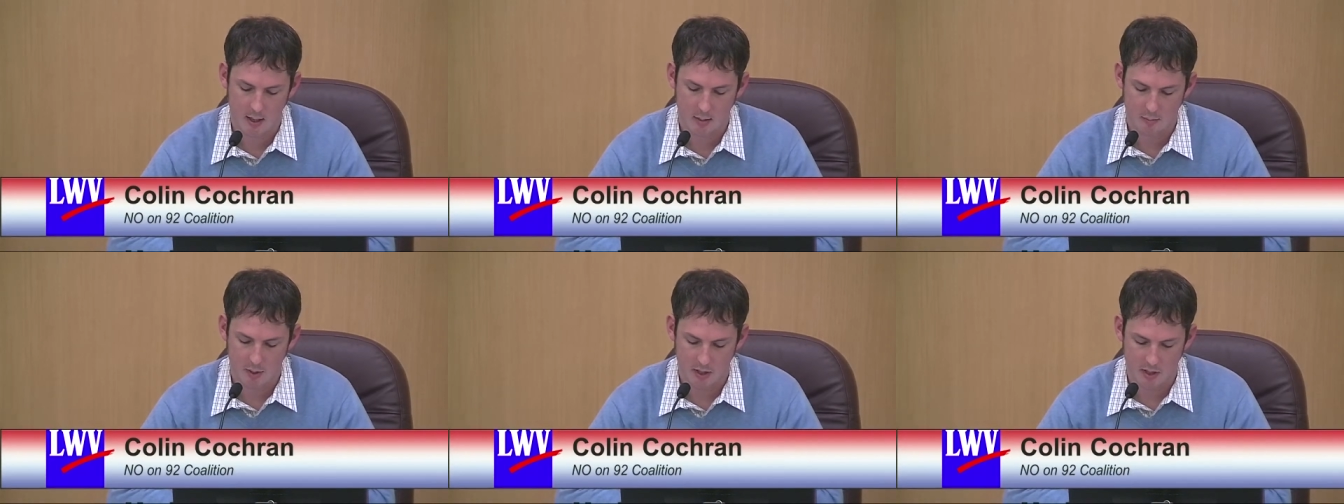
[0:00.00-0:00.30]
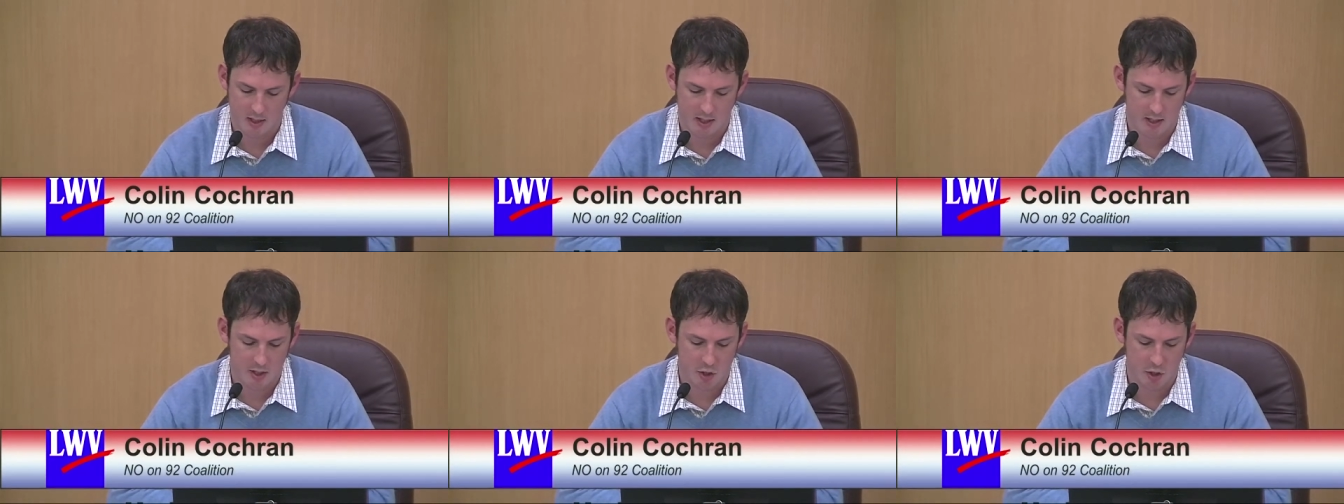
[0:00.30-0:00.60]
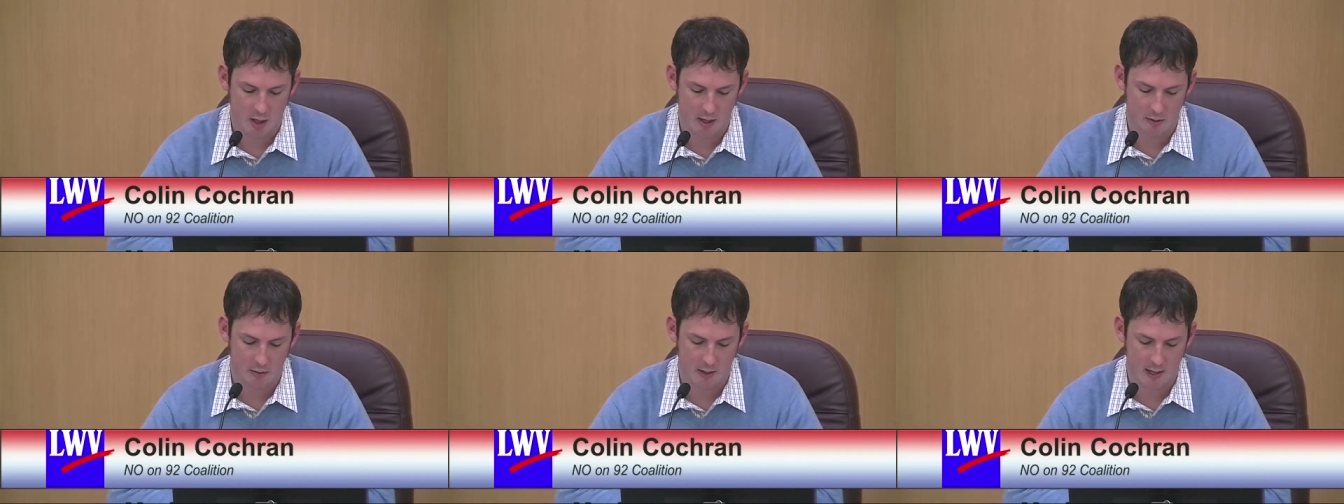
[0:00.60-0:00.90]
but did
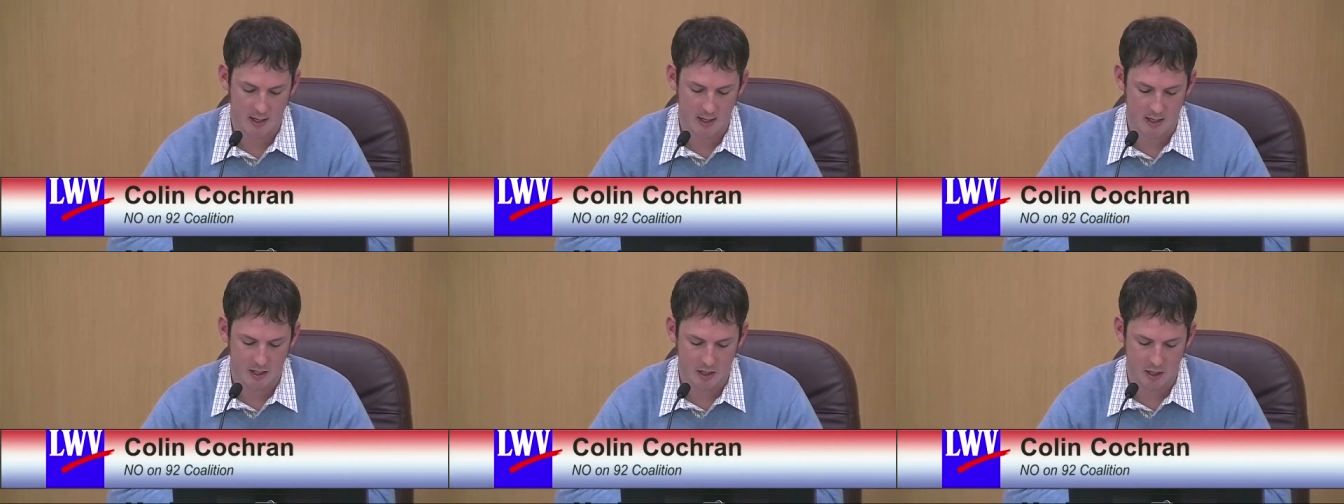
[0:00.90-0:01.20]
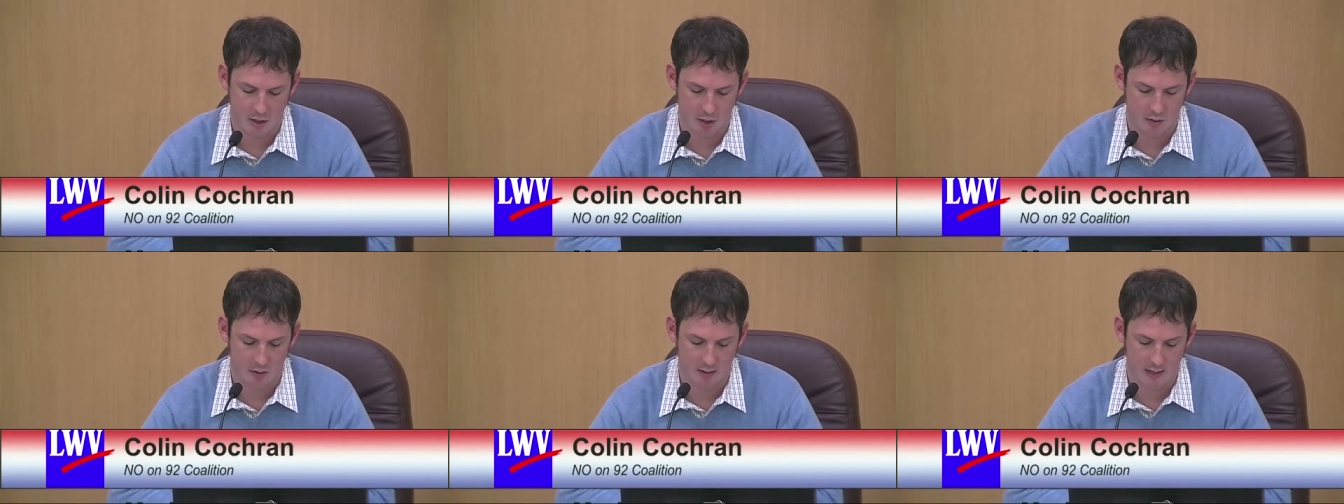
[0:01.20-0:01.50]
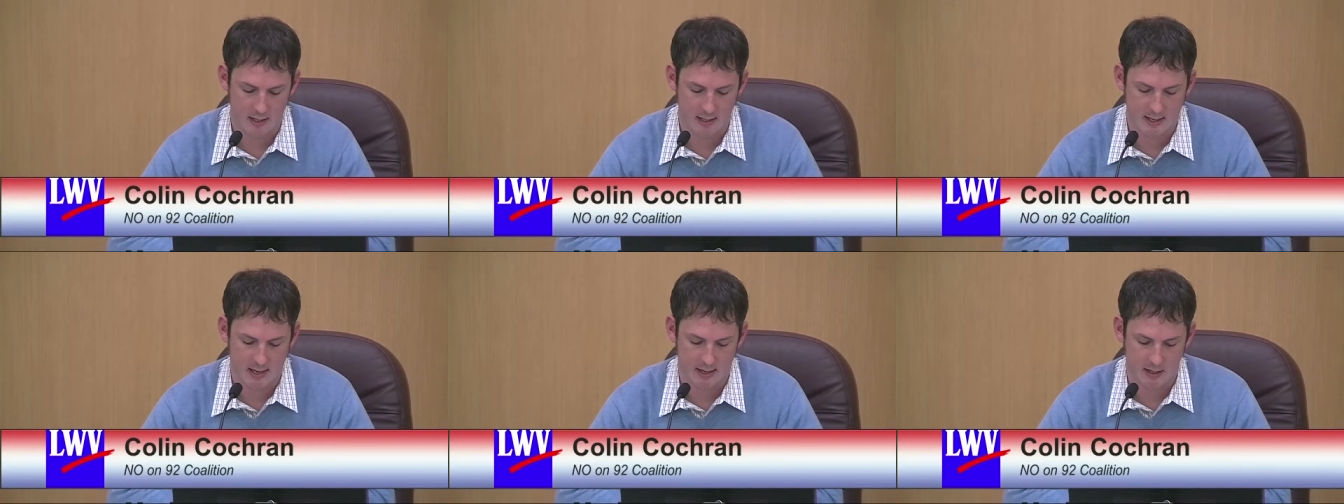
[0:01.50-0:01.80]
generate additional
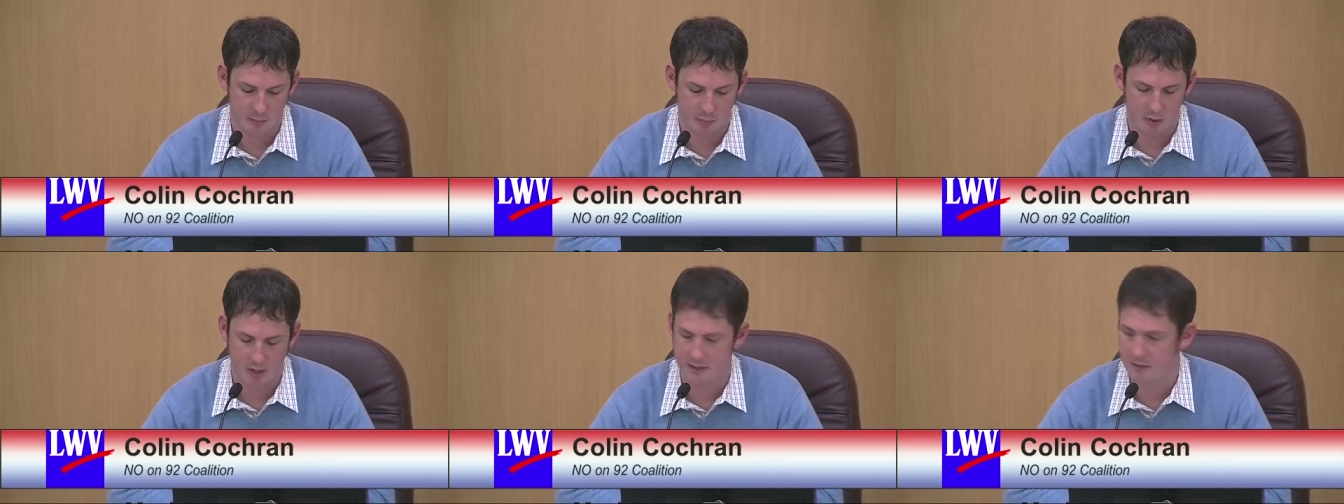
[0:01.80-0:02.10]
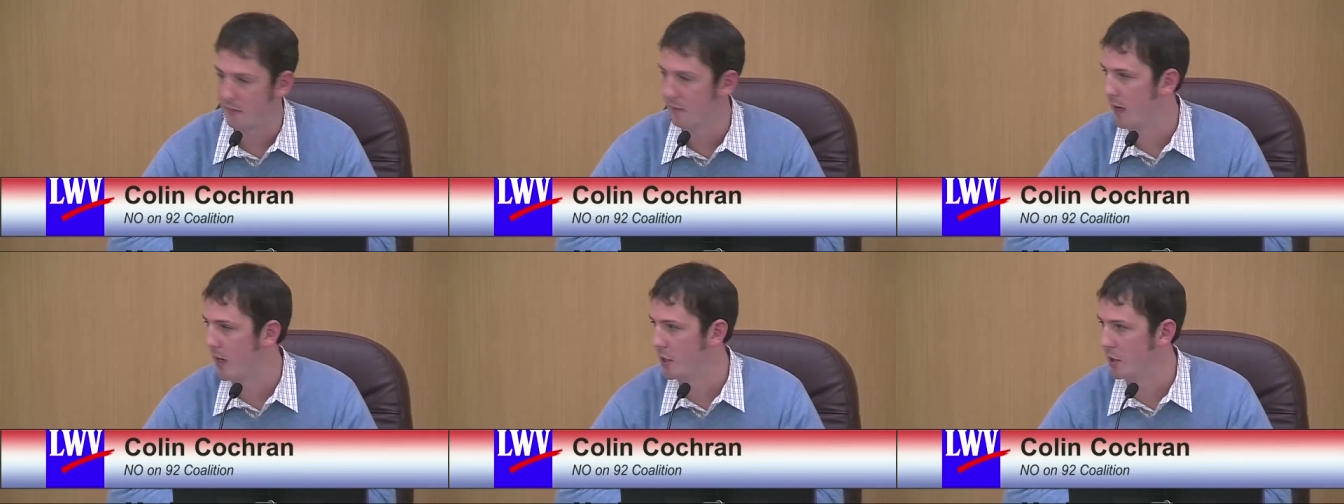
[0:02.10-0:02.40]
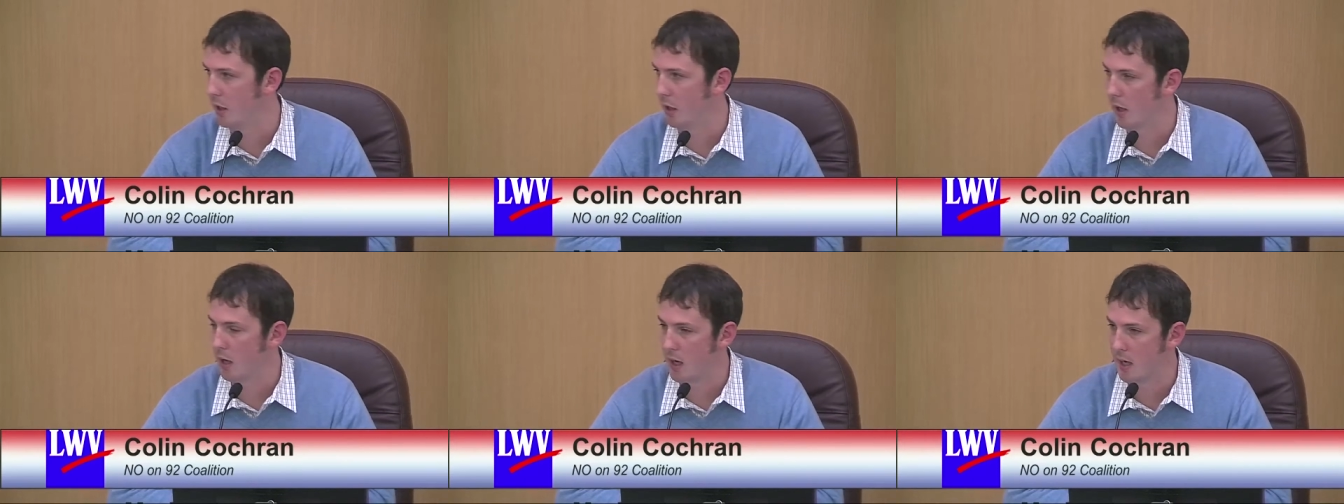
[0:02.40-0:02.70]
identity
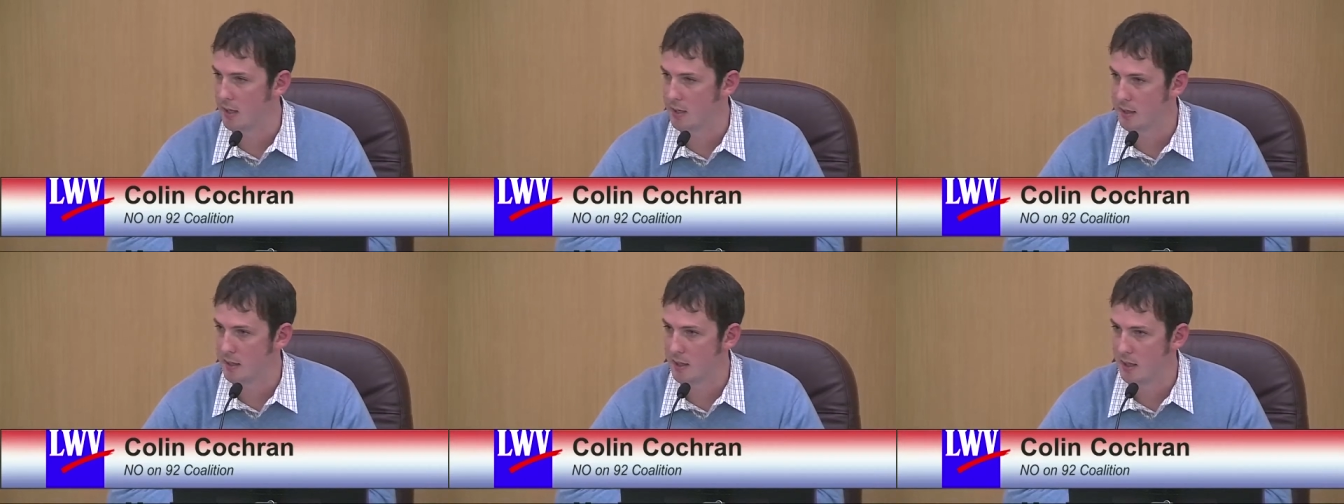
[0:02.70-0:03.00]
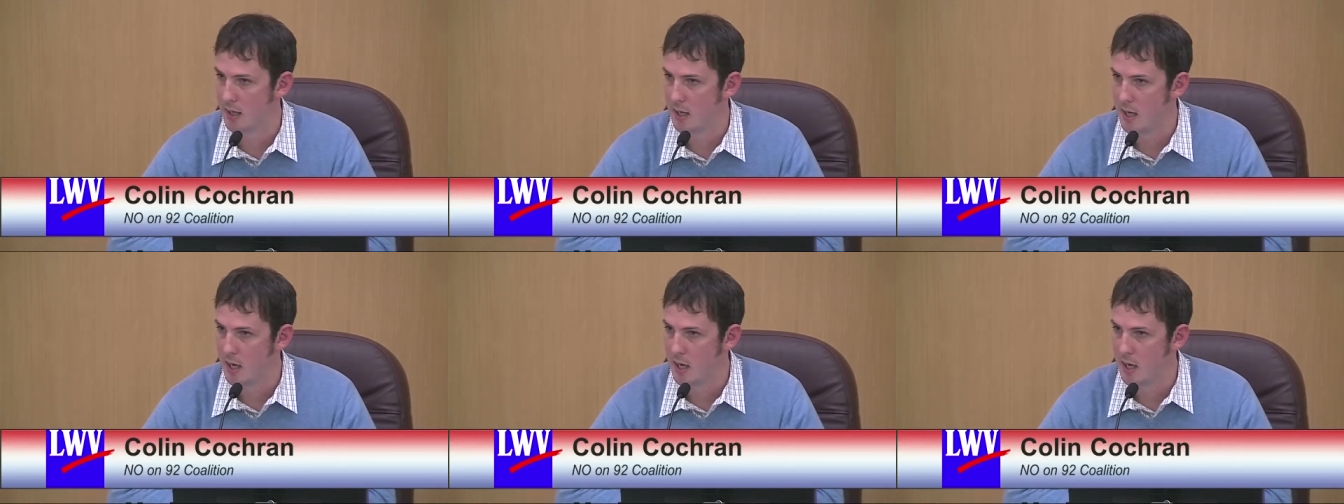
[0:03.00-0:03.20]
preservation costs.